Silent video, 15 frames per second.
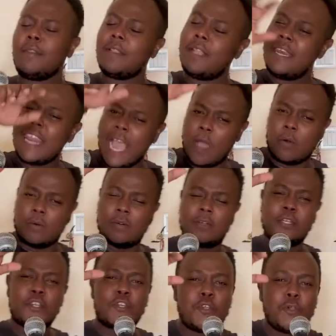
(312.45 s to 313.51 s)
Now,
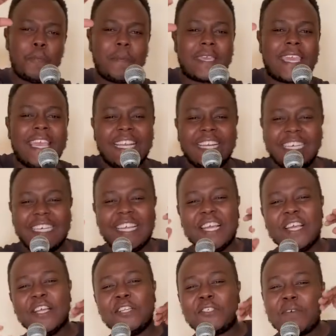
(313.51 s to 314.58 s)
do you begin
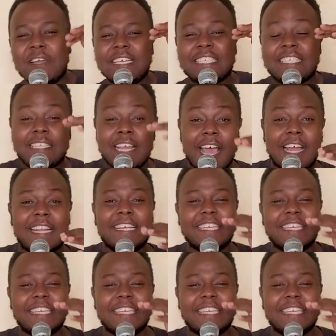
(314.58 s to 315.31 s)
to understand